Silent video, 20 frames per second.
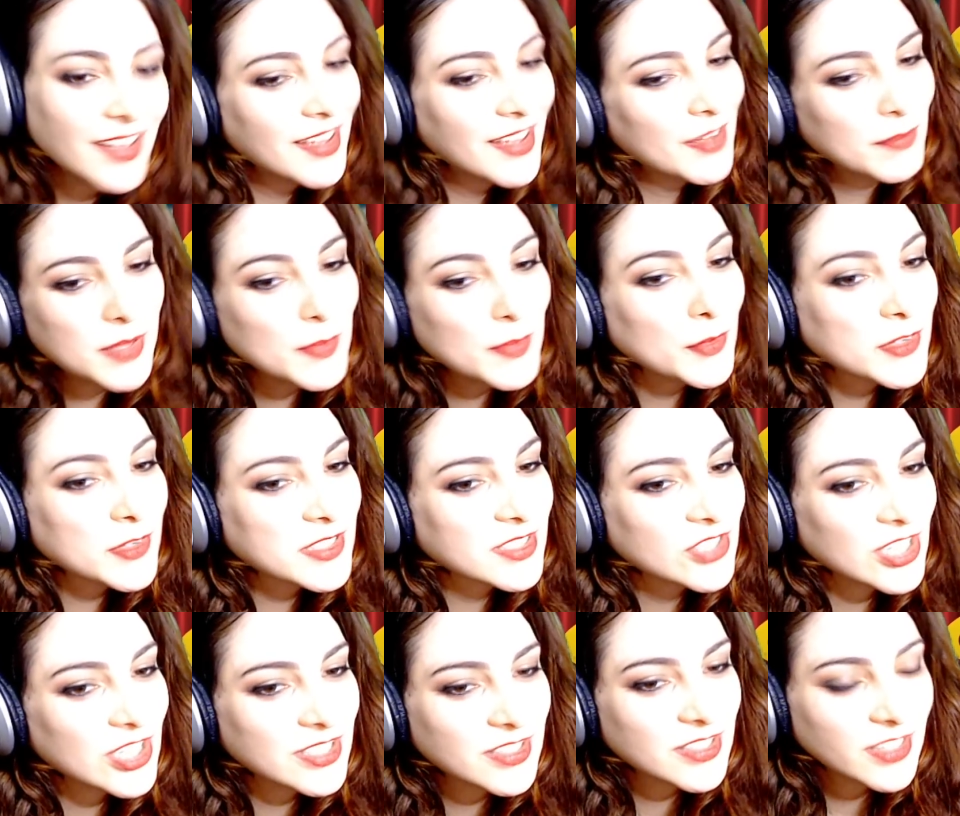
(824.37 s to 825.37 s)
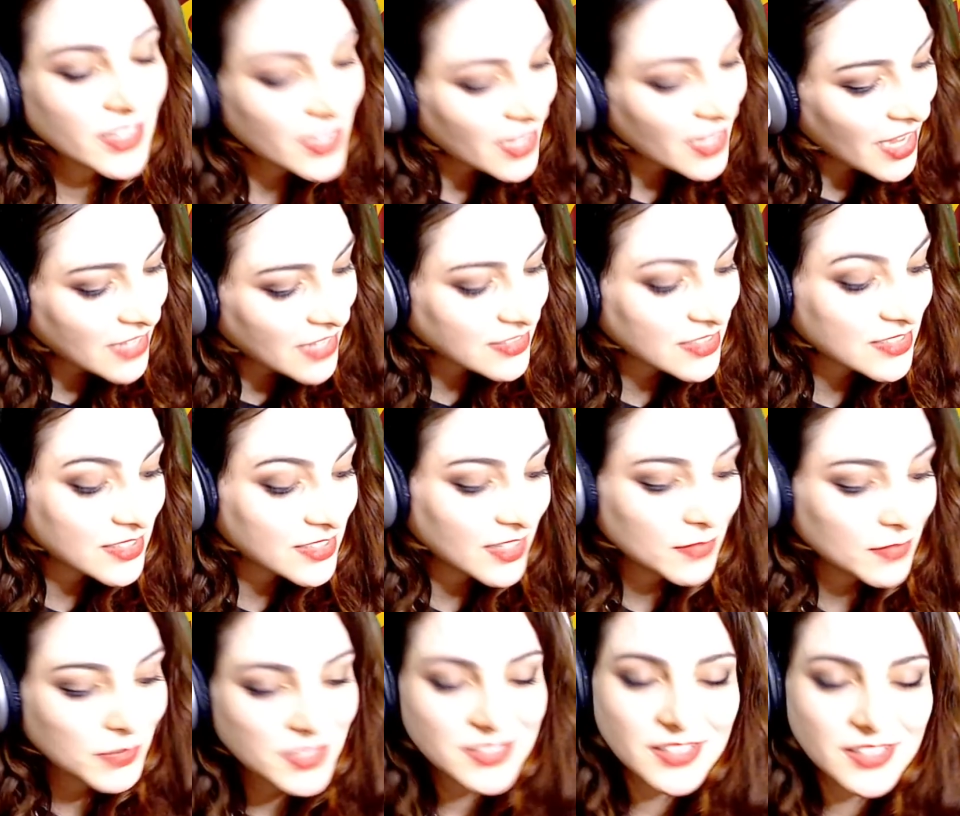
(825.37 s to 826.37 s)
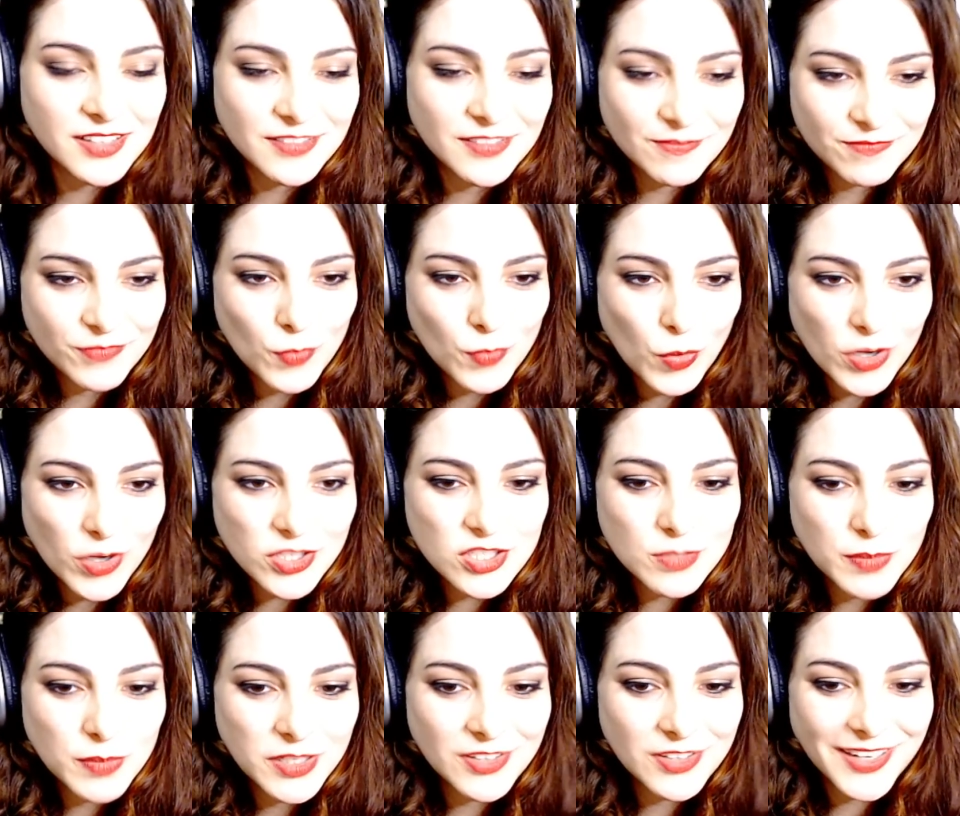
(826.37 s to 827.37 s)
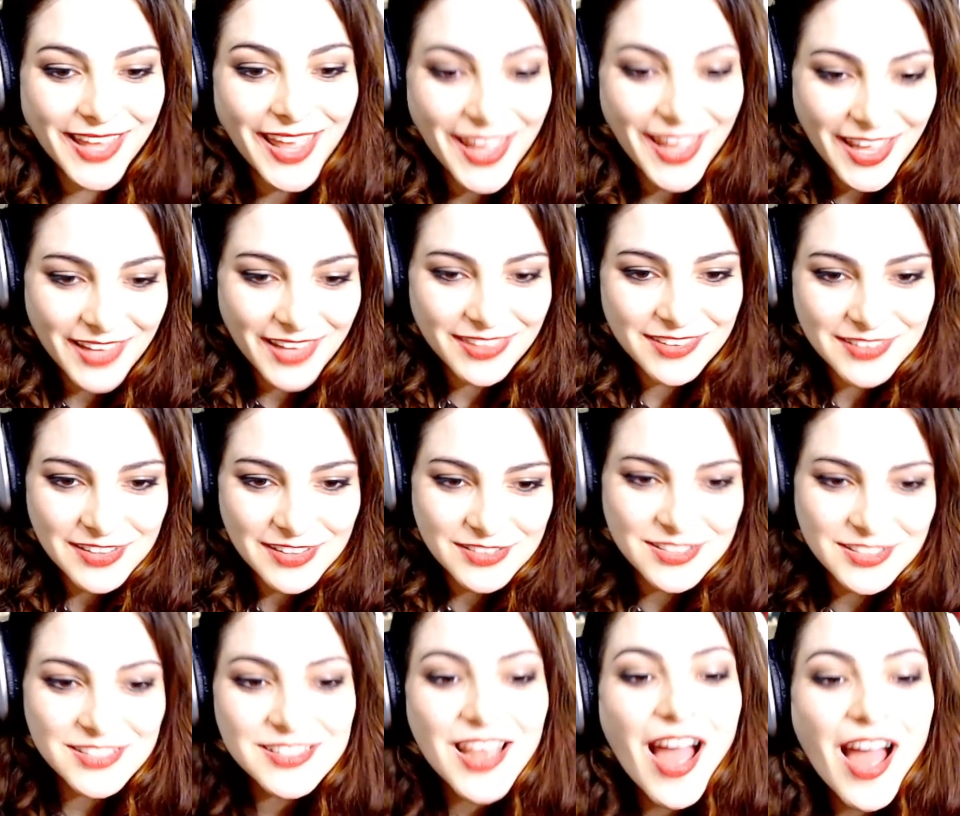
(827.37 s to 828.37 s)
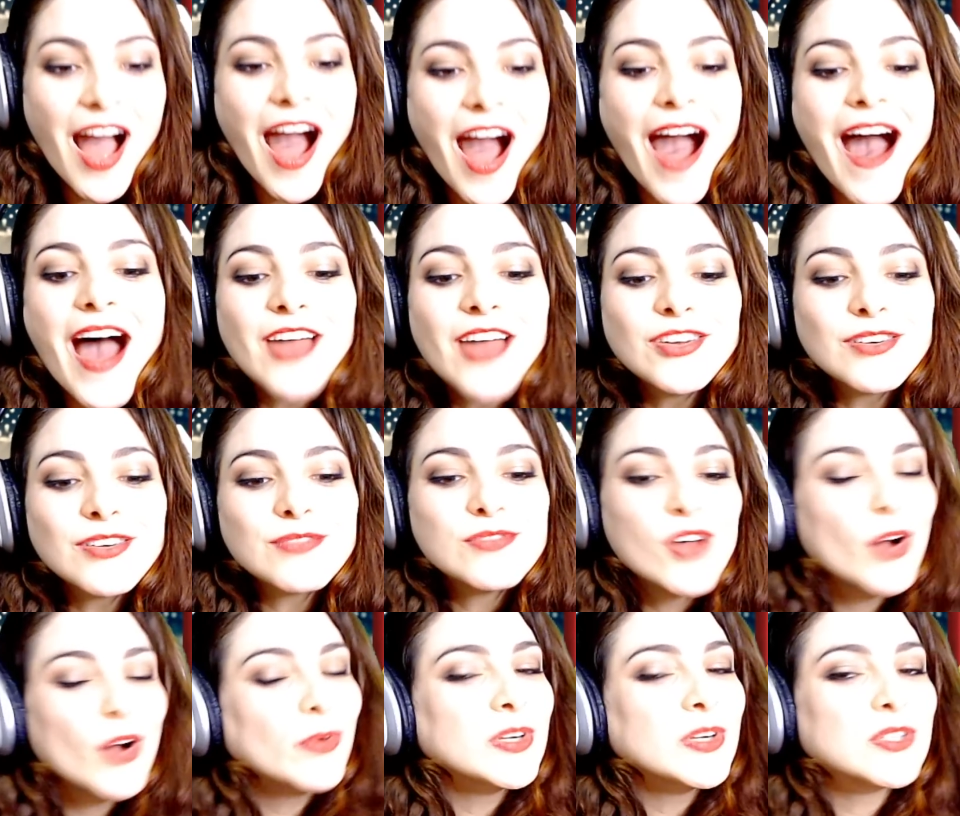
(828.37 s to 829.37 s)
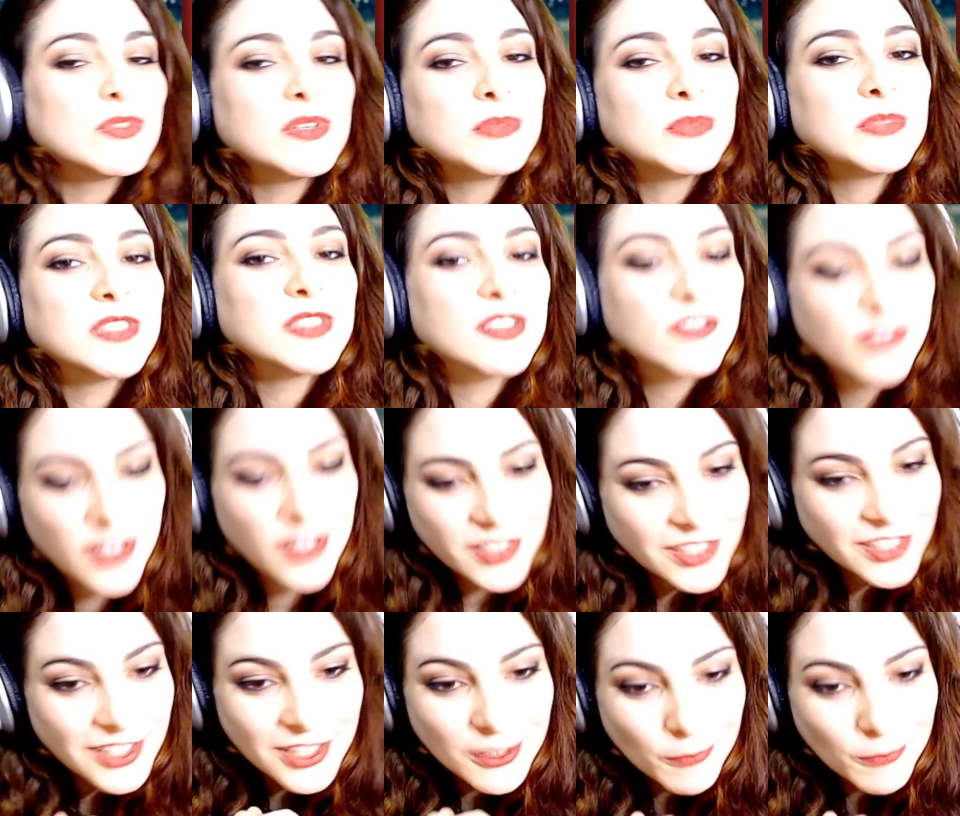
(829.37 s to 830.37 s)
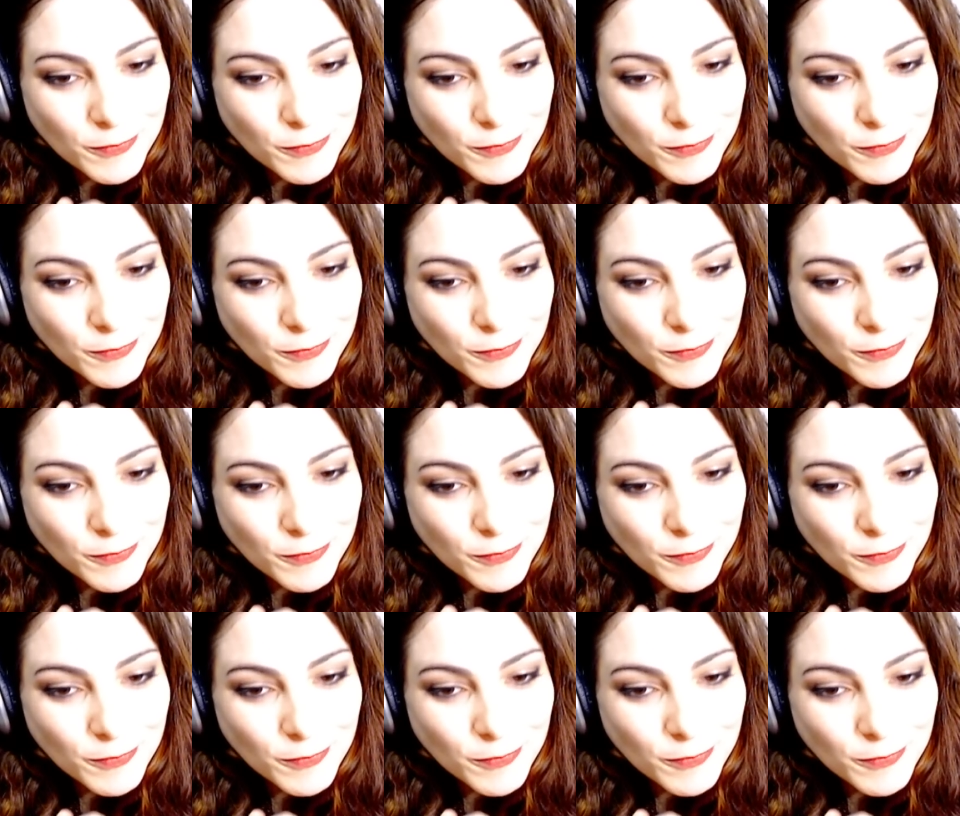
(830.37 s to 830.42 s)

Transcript: people were suggesting it, as I said, because I watched Peter Kay at the dentist. I don't know which one was funnier.